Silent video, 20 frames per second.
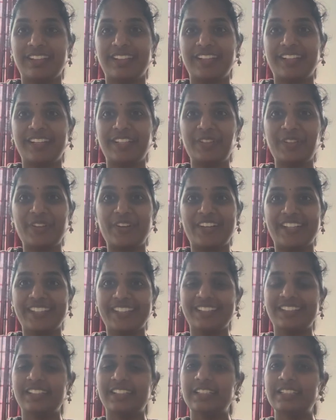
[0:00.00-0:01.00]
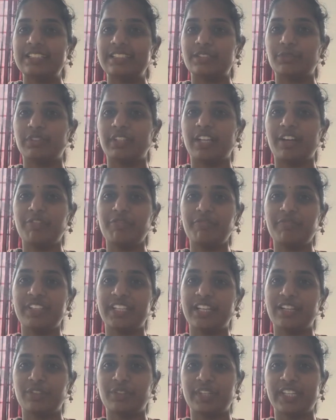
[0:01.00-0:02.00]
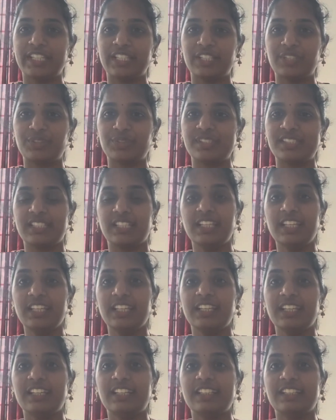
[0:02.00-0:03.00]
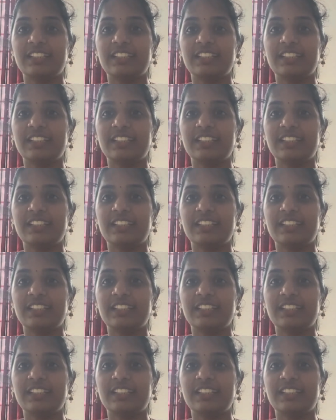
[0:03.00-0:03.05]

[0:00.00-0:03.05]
Hello all. So now we are going to see